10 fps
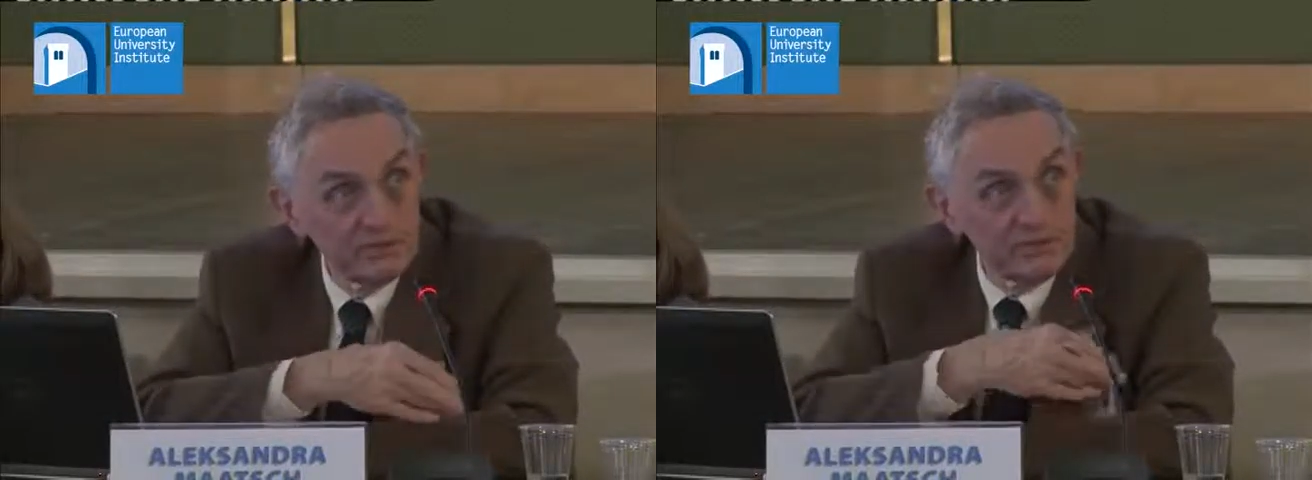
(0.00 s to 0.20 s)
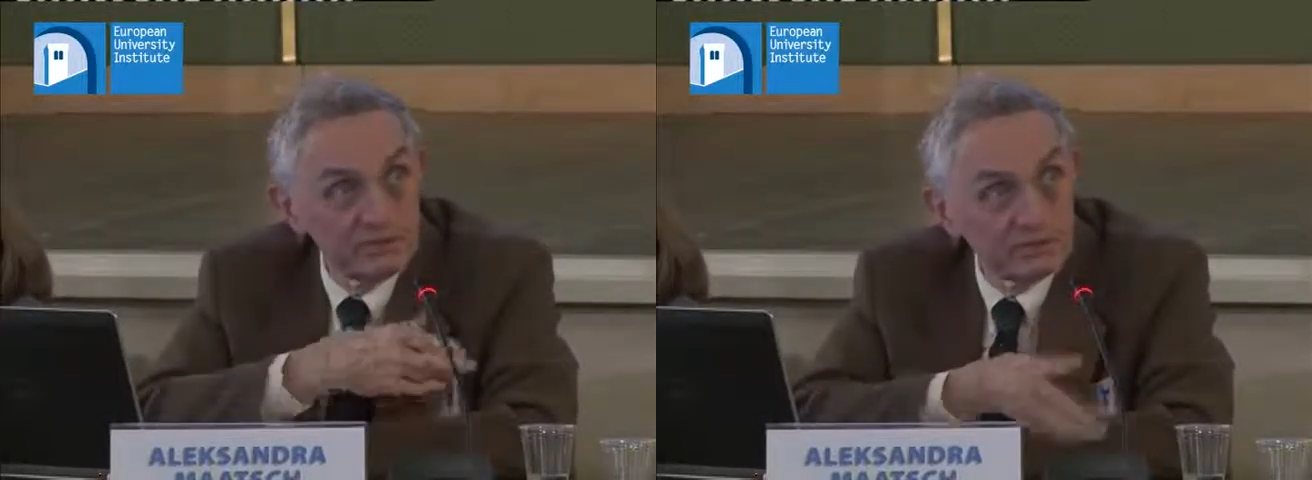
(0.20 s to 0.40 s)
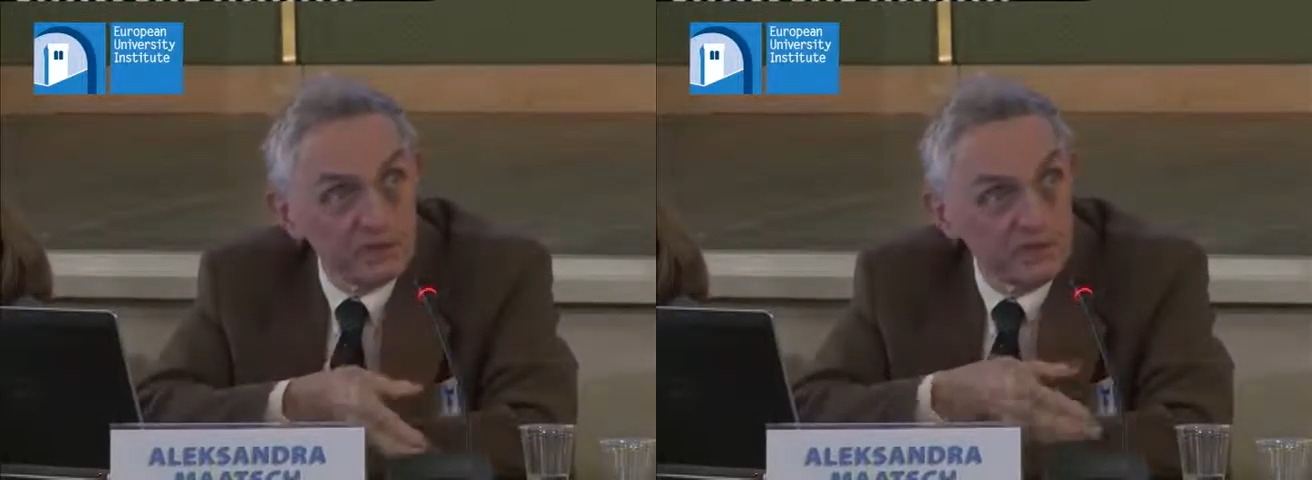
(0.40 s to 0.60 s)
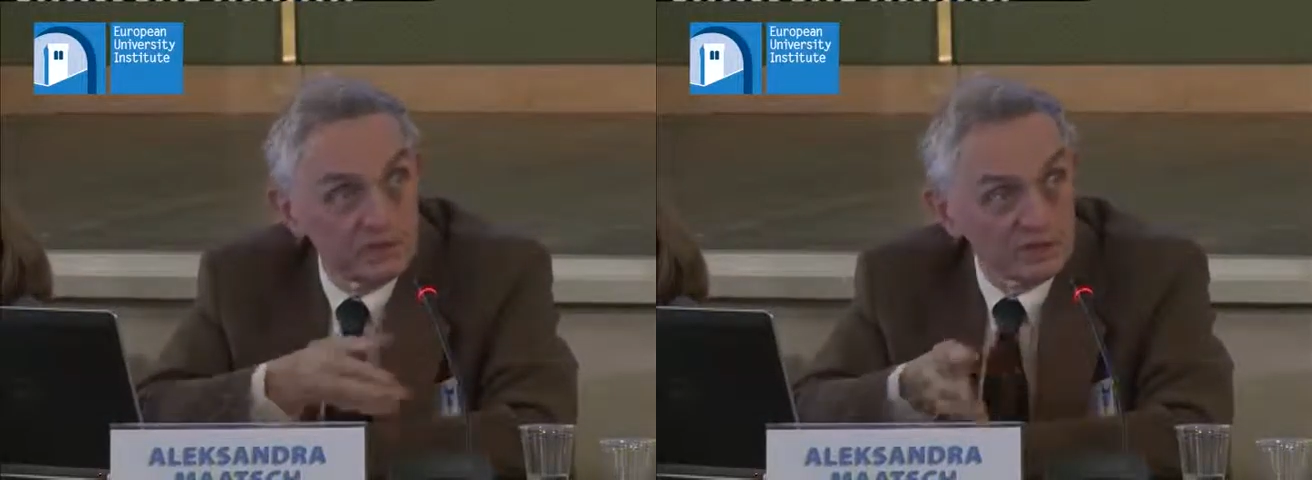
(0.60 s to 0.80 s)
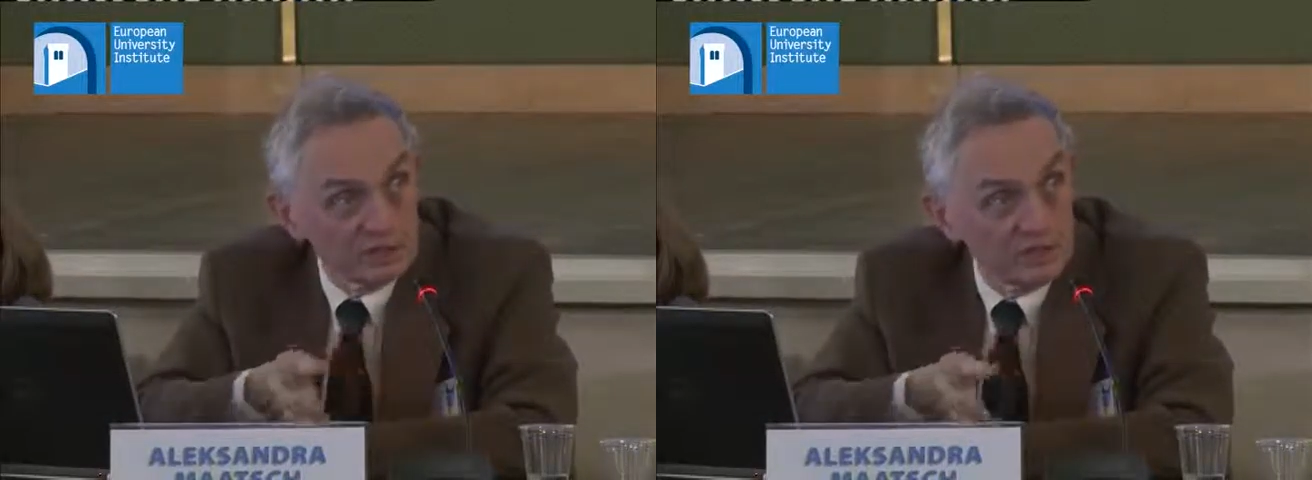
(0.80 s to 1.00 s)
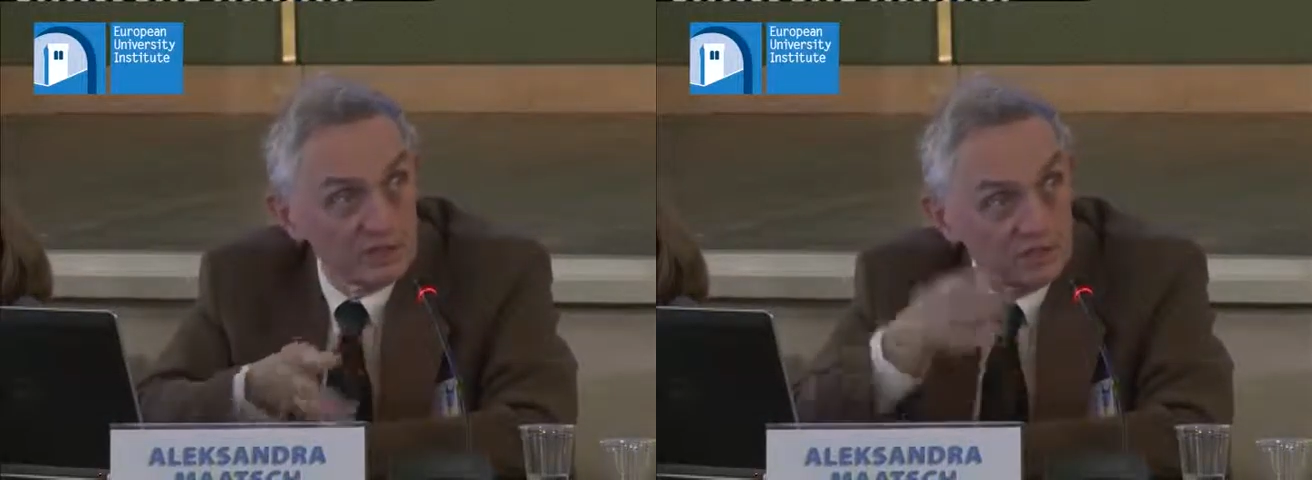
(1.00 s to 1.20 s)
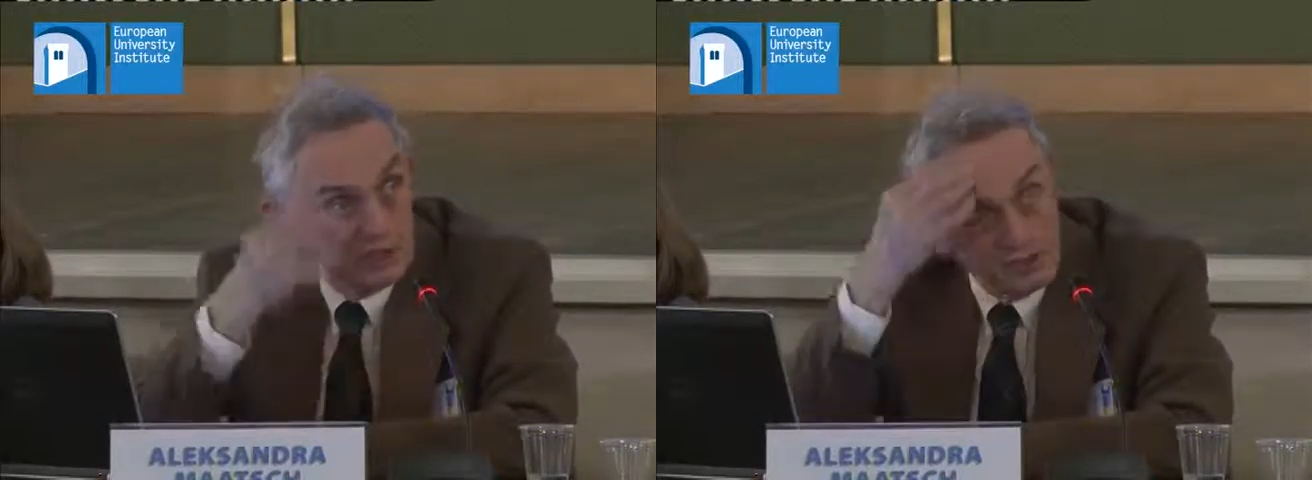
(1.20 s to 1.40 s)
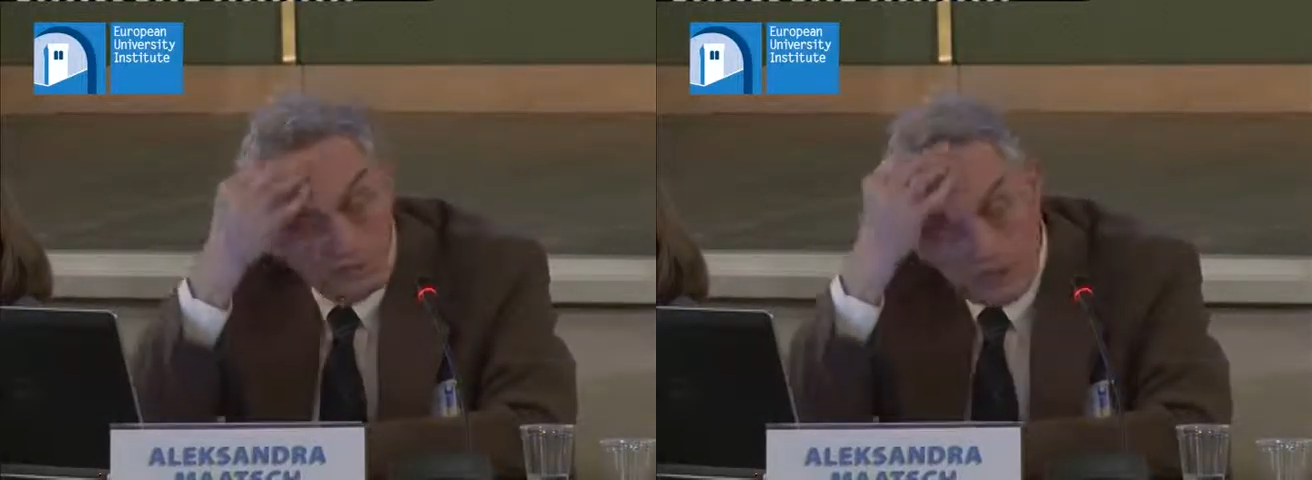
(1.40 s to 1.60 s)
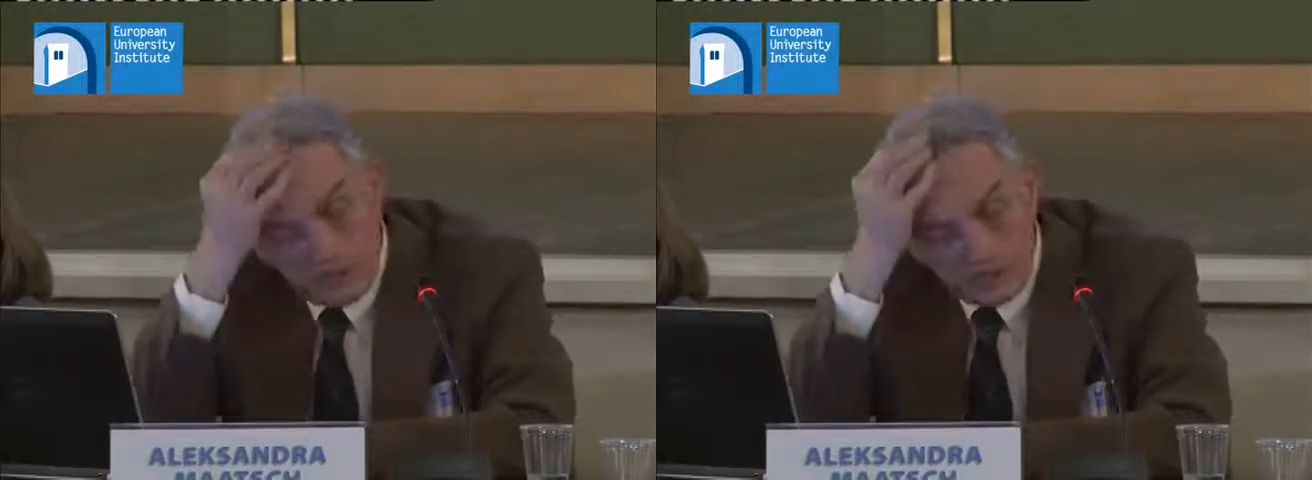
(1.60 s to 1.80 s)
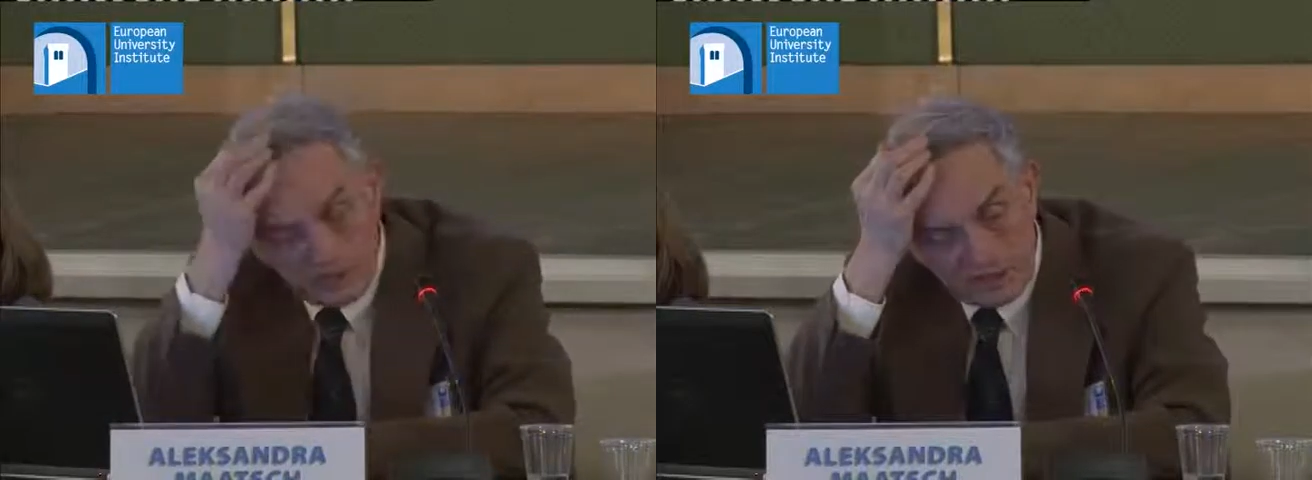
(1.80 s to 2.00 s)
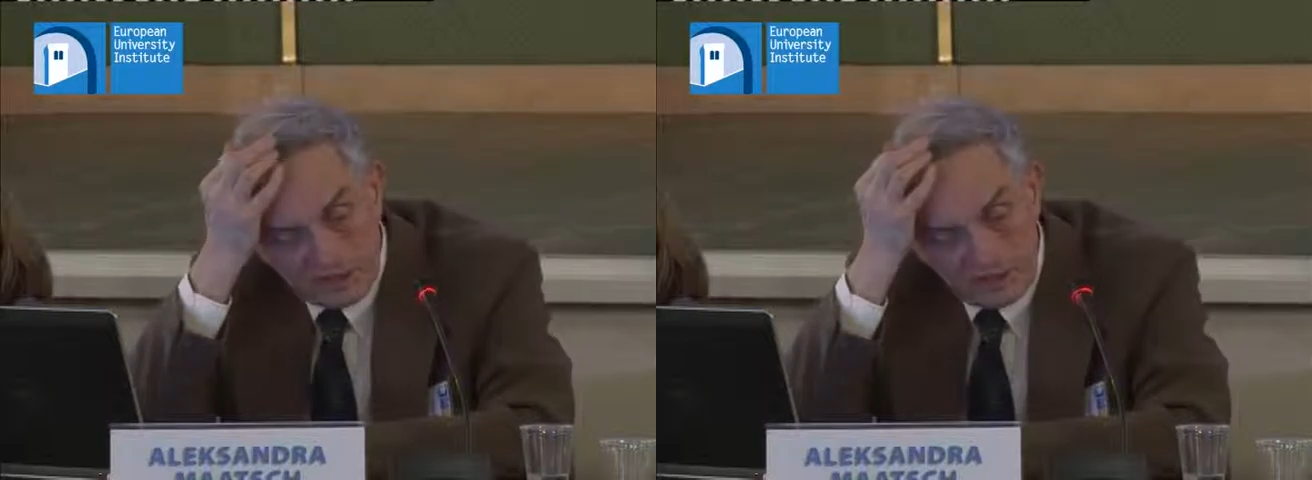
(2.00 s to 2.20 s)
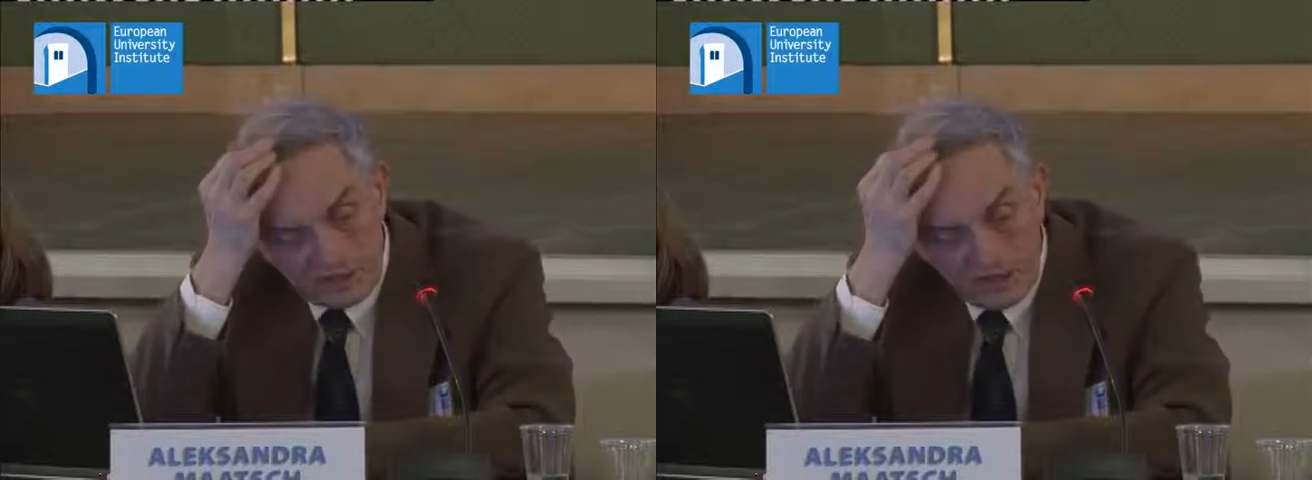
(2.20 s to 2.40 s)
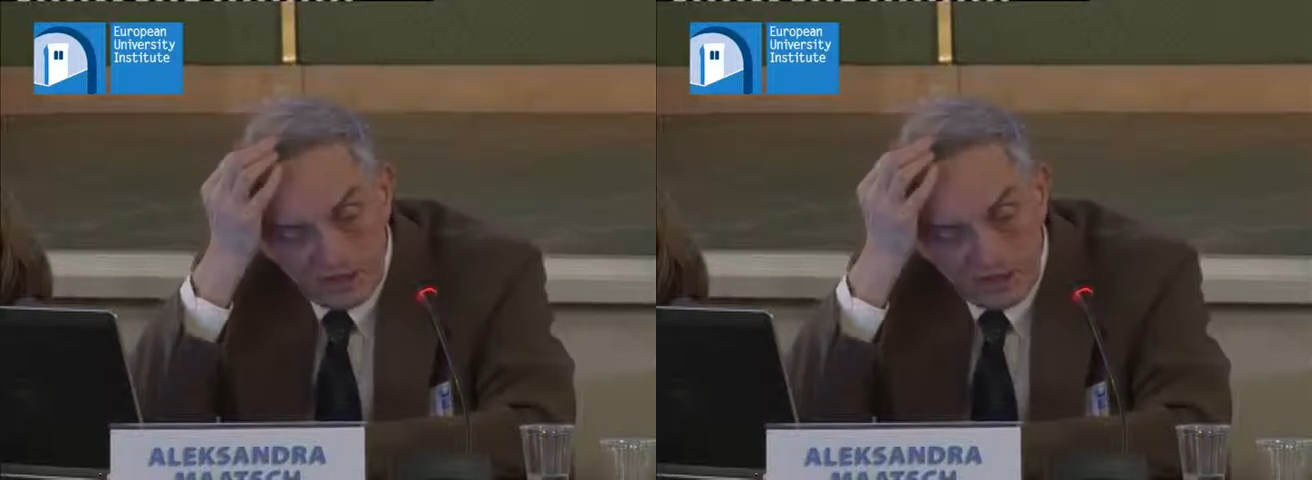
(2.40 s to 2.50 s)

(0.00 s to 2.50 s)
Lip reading: was launched 11 years ago.